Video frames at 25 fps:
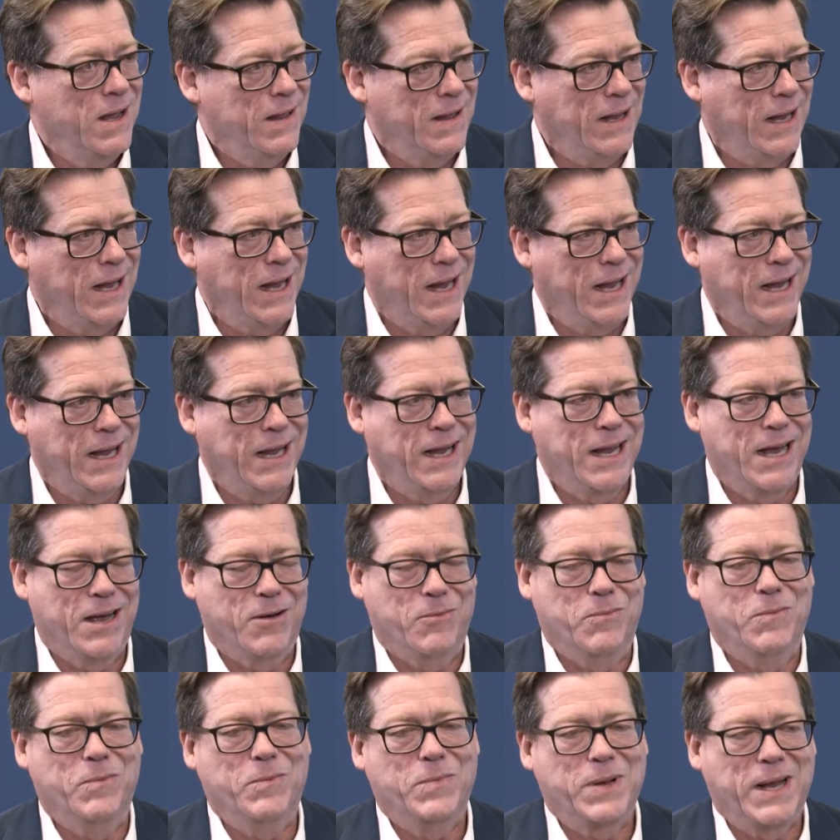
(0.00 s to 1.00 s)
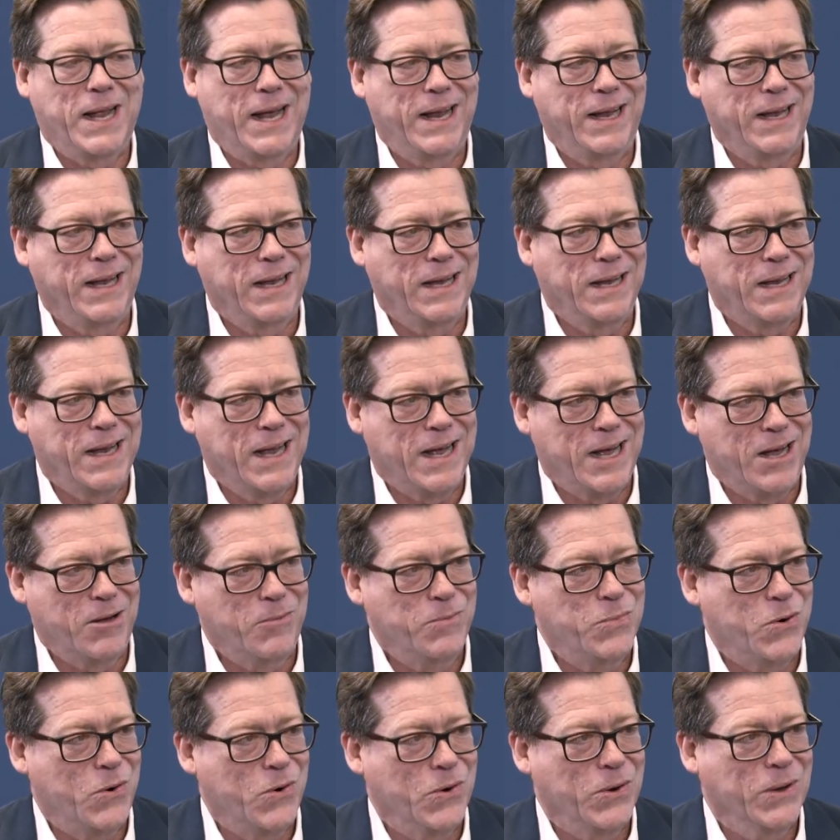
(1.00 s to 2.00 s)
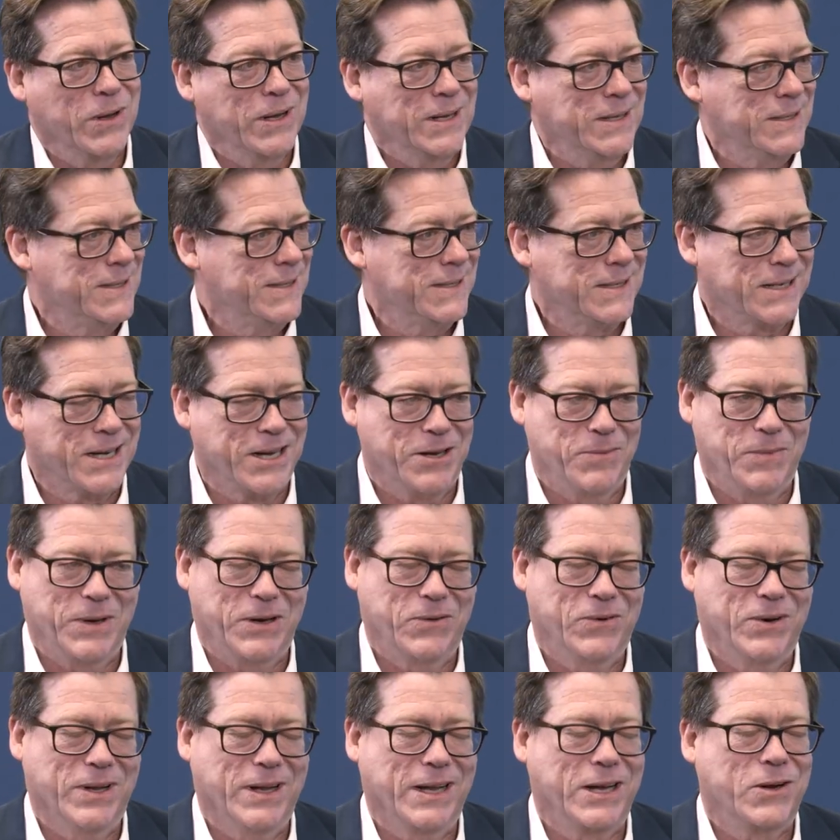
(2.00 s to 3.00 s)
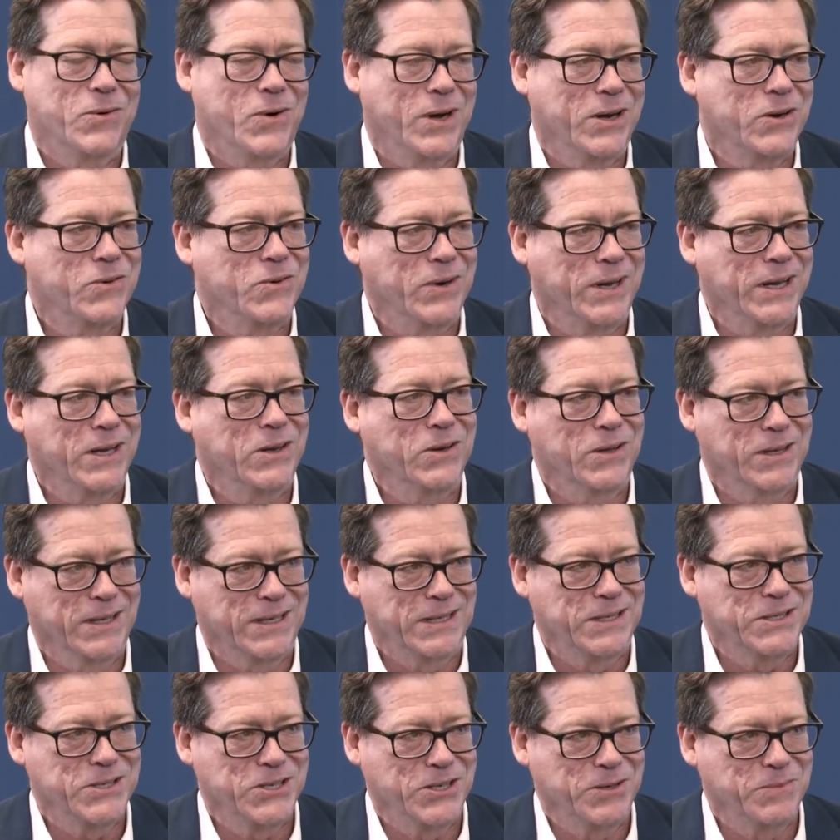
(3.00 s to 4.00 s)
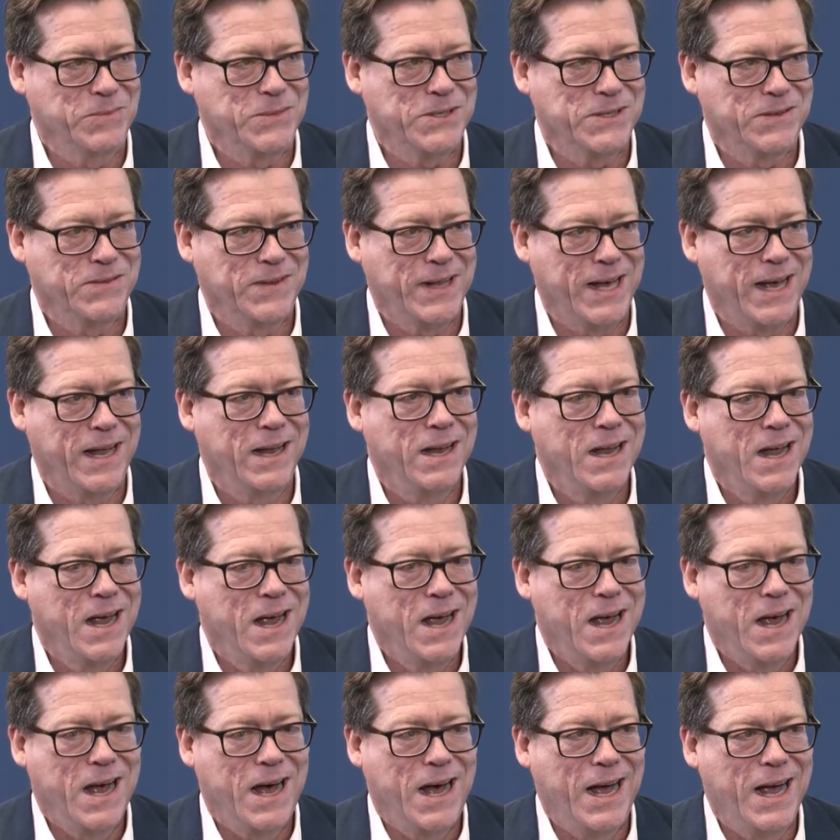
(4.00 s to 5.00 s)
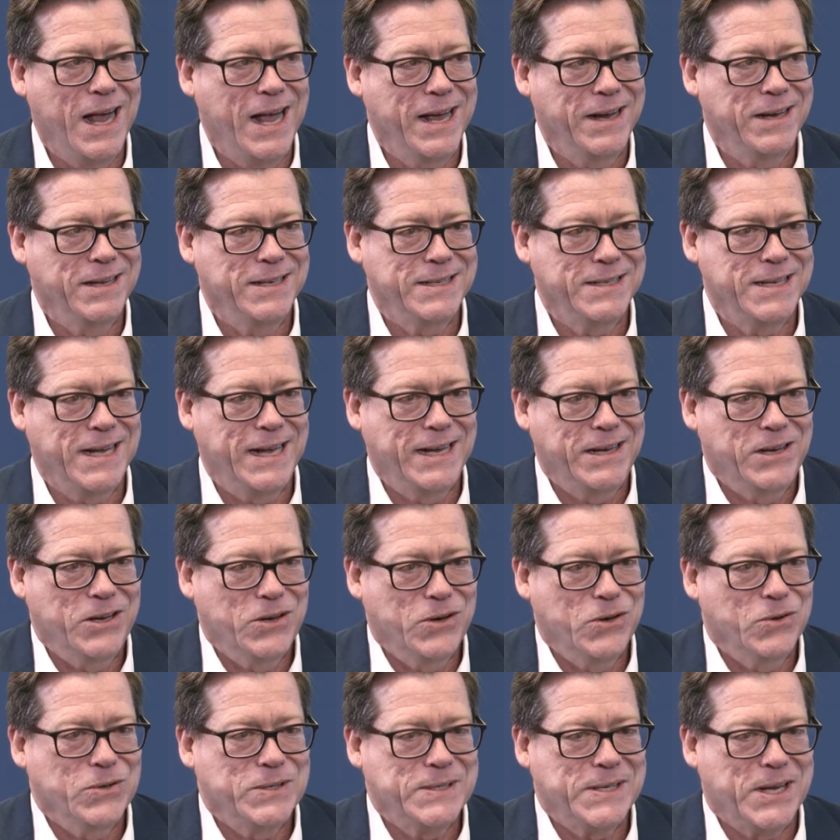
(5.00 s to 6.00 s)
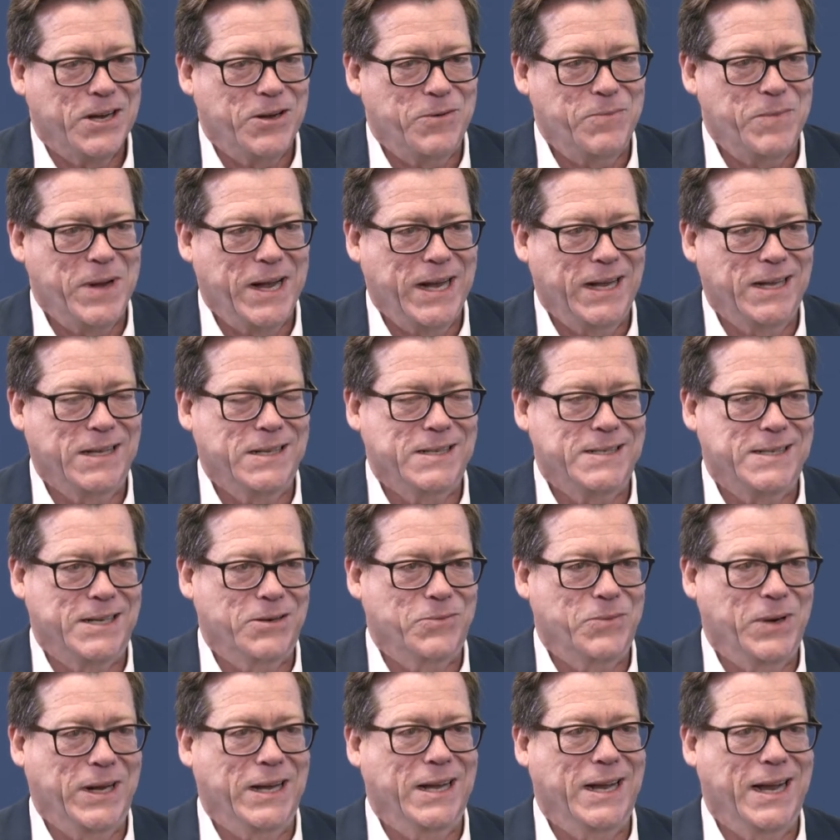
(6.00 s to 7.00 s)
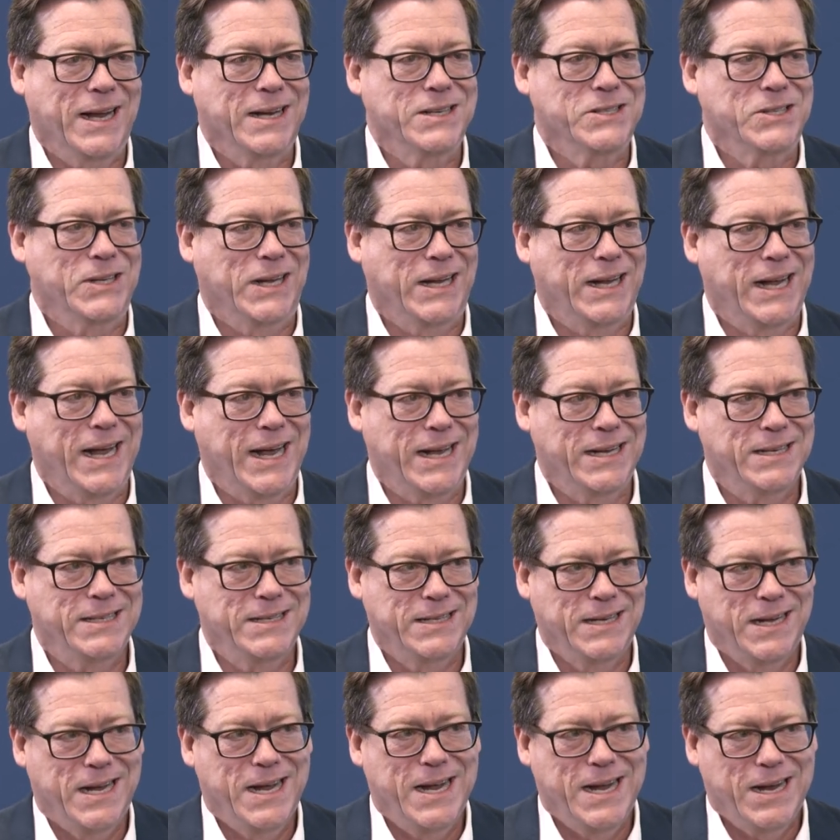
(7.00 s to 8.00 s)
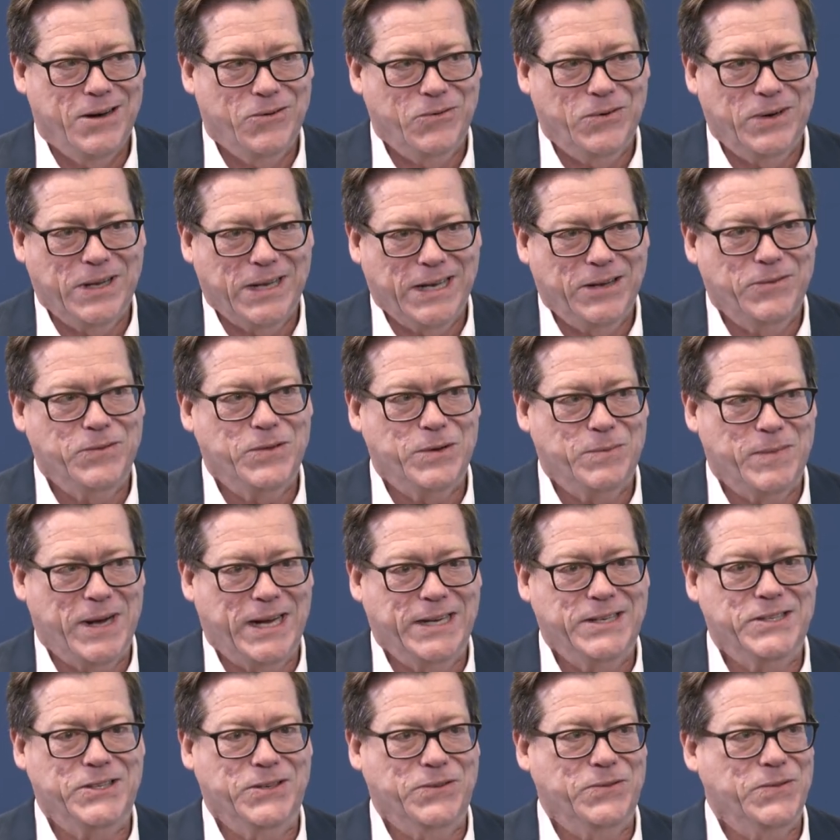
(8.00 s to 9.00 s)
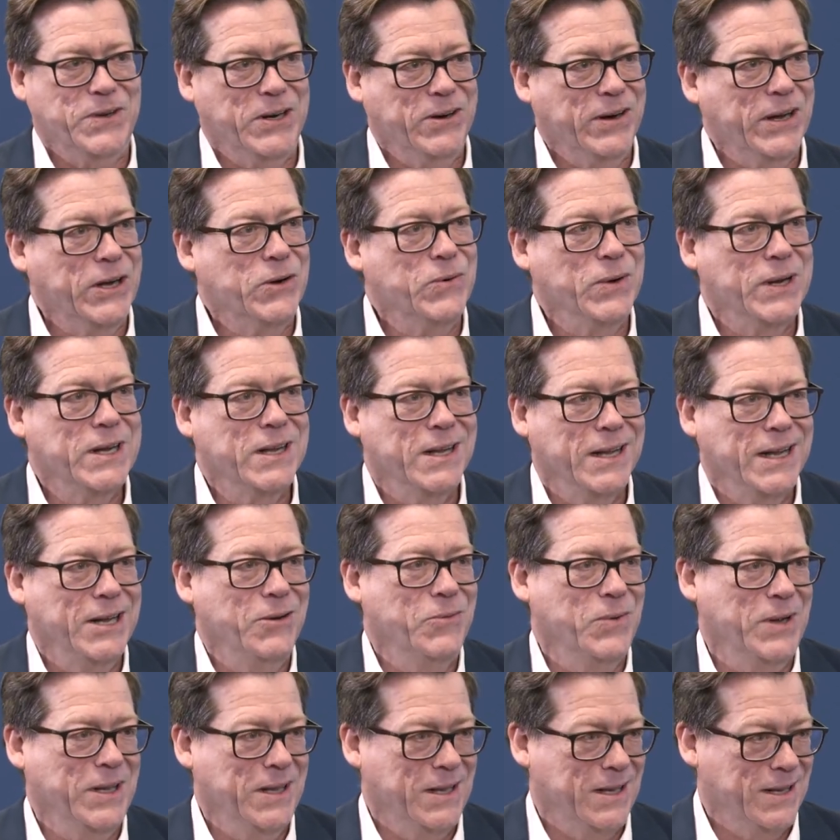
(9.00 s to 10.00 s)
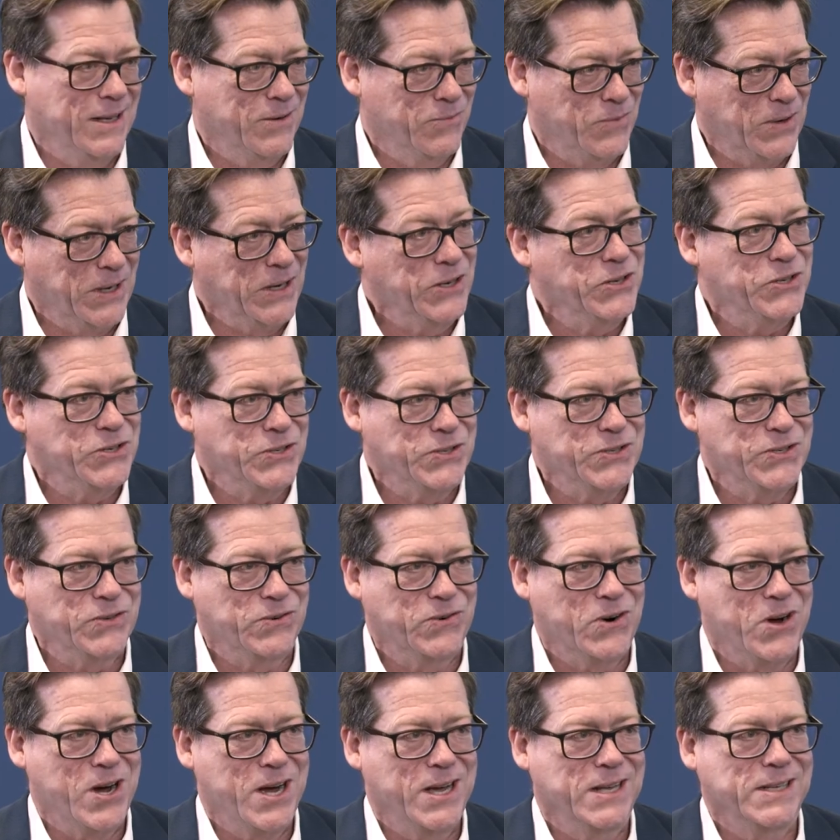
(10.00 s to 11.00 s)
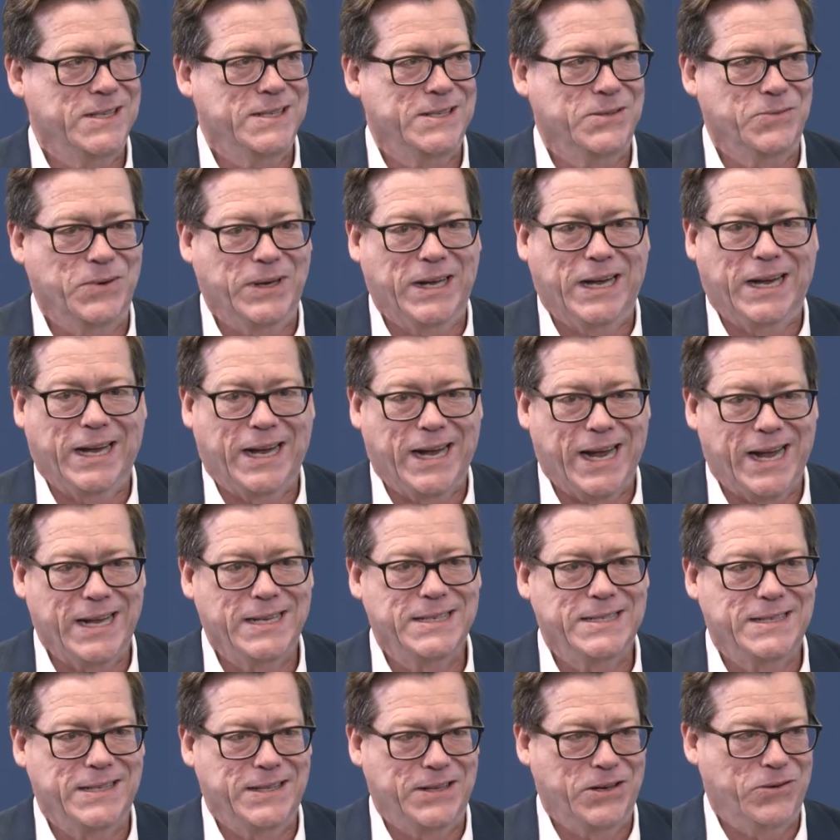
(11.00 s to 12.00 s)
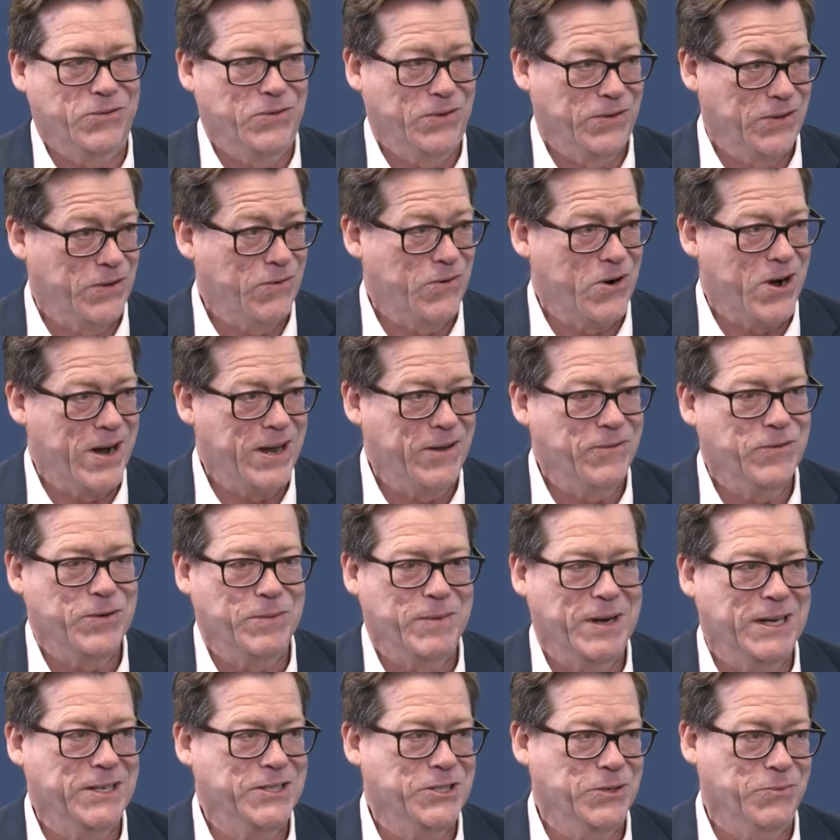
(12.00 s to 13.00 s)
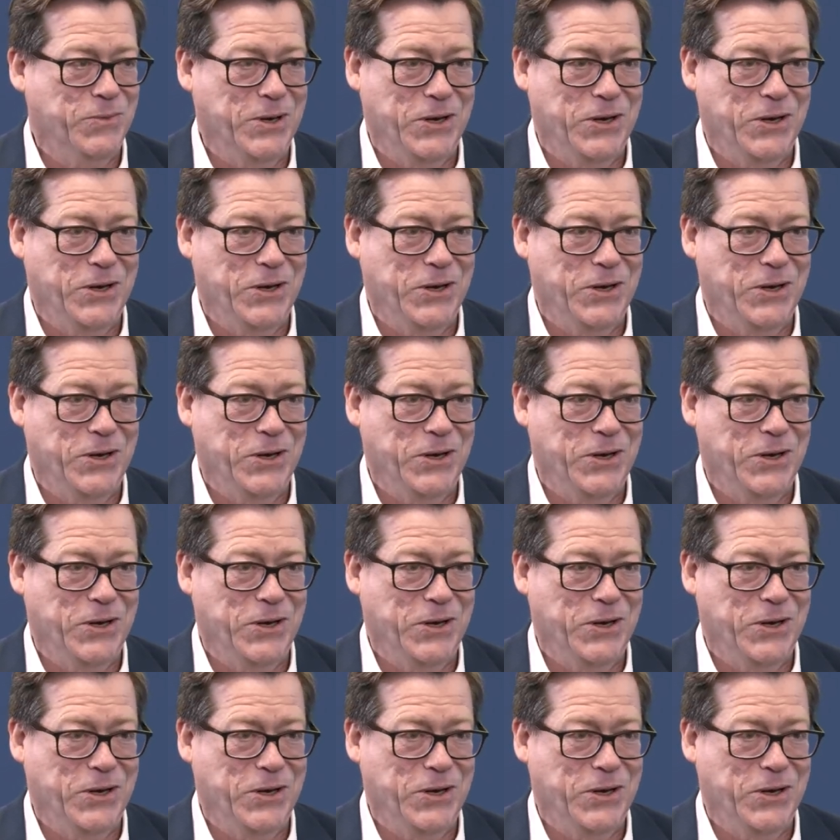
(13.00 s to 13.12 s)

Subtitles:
The e-planning portal is going to be really quite critical in terms of that. And it also means that we can actually get real information very quickly when issues arise. We can get the right information.